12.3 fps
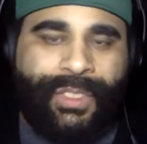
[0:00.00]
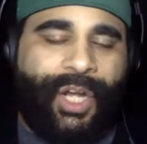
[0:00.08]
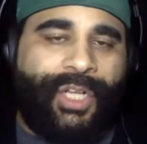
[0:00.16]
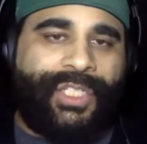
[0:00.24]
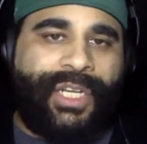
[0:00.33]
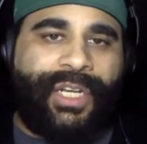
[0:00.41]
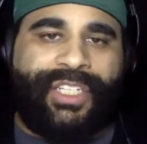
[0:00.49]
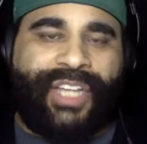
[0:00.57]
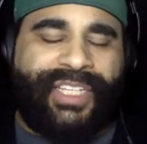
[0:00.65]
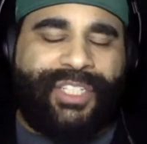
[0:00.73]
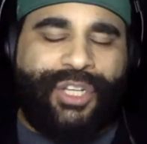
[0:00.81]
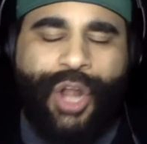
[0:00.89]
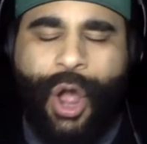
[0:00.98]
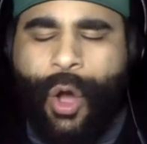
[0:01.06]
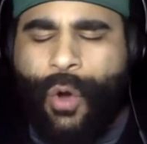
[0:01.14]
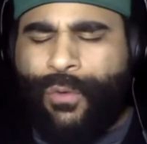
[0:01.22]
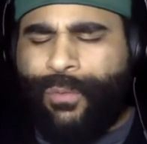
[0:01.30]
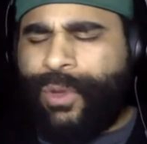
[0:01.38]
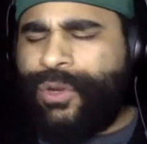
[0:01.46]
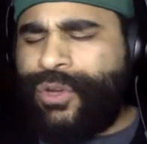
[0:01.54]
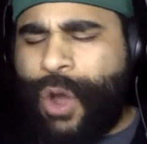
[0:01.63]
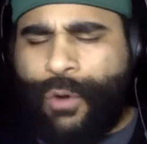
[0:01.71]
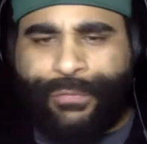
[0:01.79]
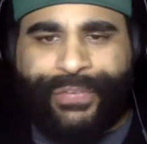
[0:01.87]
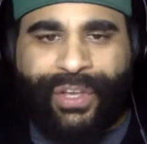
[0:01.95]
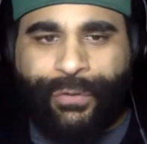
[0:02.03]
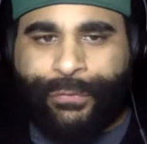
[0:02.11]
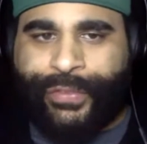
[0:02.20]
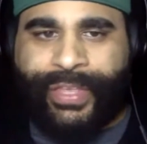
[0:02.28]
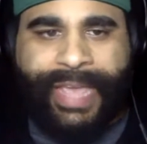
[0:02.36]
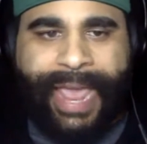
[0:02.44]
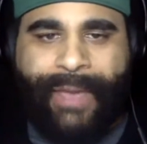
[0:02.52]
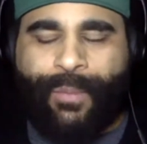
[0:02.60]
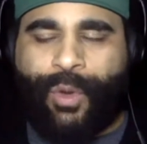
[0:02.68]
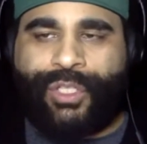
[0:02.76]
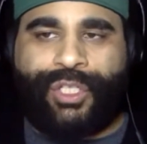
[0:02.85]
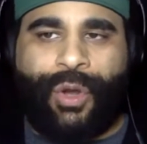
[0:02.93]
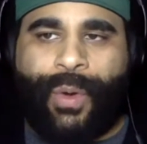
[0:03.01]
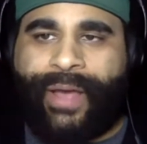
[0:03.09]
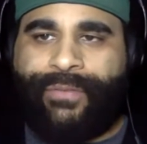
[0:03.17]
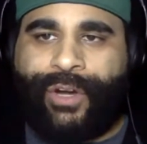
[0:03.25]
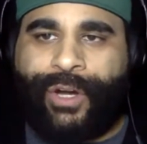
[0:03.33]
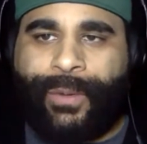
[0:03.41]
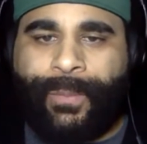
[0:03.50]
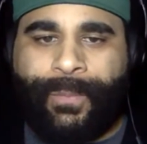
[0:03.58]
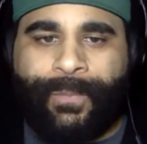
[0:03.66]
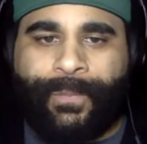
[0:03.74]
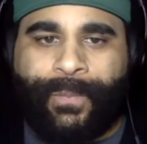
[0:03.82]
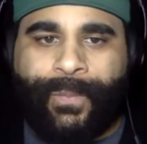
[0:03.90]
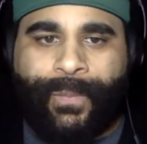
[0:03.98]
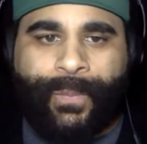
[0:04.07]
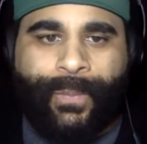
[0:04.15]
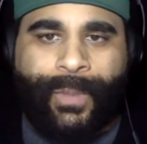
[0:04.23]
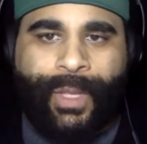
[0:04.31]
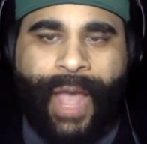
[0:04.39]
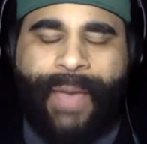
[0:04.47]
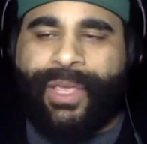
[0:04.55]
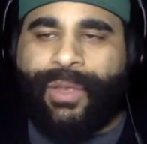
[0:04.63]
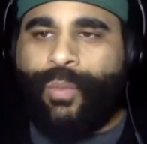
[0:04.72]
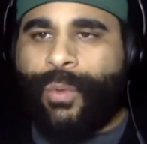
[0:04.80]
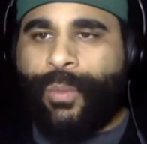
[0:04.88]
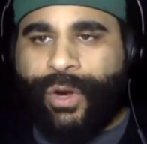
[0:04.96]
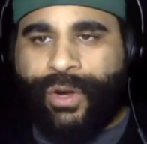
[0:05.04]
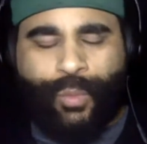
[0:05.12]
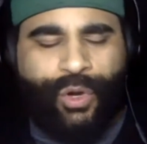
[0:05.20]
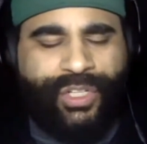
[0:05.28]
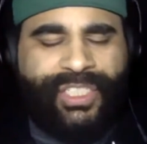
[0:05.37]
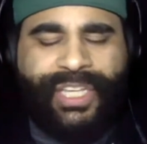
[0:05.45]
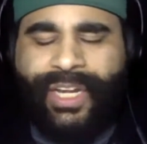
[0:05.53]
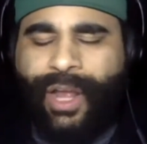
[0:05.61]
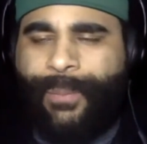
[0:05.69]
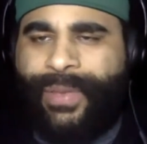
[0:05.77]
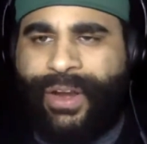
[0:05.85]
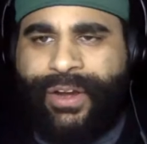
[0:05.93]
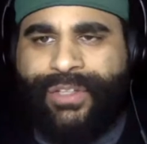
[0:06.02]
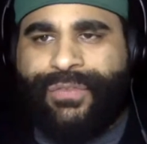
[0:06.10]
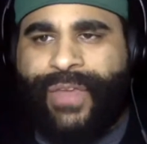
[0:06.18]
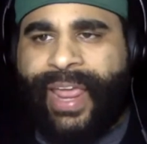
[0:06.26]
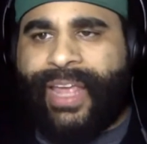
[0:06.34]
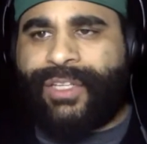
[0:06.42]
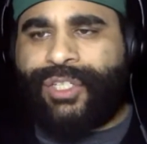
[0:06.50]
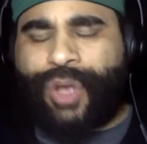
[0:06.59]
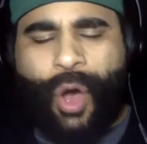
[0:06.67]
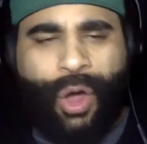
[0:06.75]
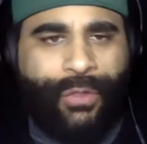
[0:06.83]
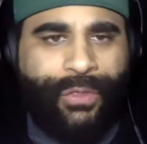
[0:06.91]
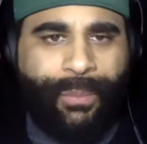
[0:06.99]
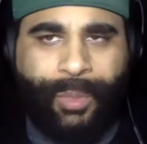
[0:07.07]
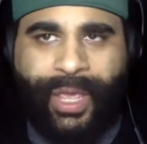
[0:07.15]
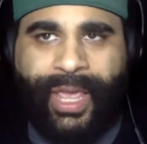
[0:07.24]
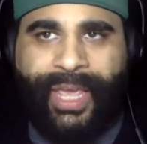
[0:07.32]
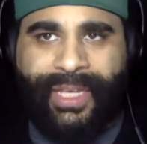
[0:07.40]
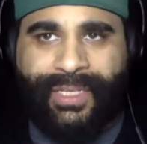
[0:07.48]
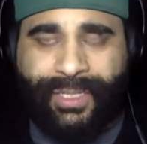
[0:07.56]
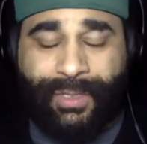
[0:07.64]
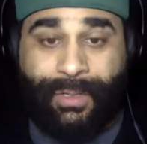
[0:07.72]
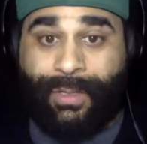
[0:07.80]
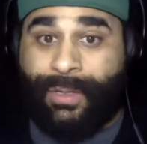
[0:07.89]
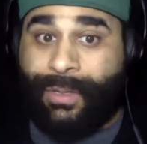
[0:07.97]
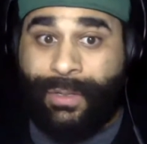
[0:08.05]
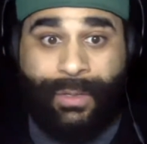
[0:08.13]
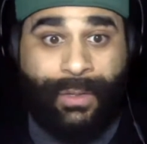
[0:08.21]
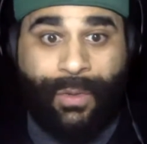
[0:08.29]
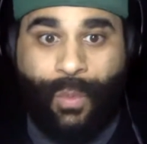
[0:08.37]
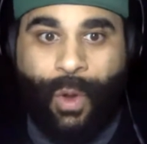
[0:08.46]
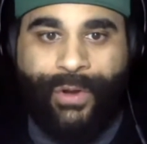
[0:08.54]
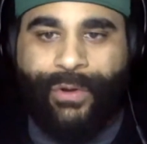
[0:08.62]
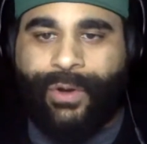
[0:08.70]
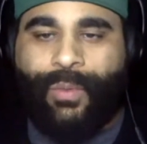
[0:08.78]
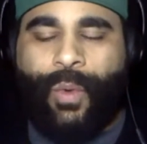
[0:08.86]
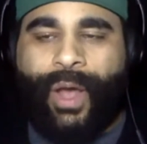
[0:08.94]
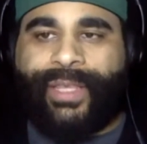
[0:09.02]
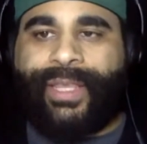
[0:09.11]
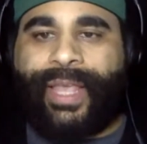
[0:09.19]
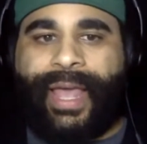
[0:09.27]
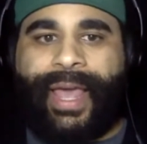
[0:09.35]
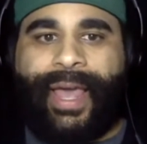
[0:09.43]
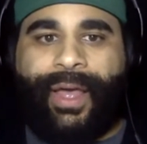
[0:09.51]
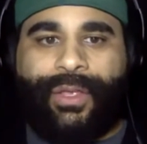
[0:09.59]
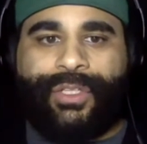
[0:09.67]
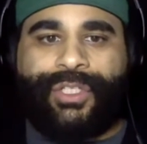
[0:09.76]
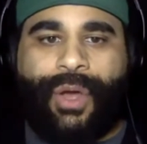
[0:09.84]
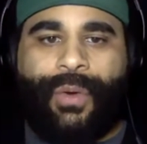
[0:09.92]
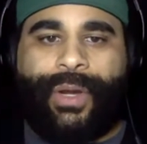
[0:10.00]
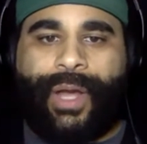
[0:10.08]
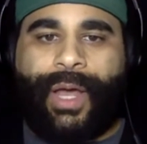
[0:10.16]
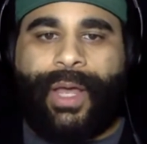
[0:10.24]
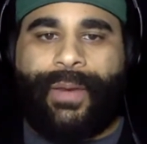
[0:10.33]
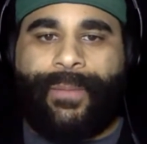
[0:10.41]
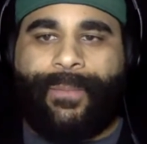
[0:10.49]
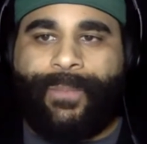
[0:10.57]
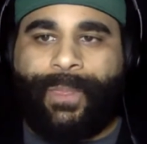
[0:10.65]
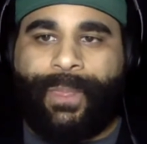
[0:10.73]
does no feel for the game whatsoever. I mean, when we're sitting up here as fans calling the plays, wondering what the hell is going on.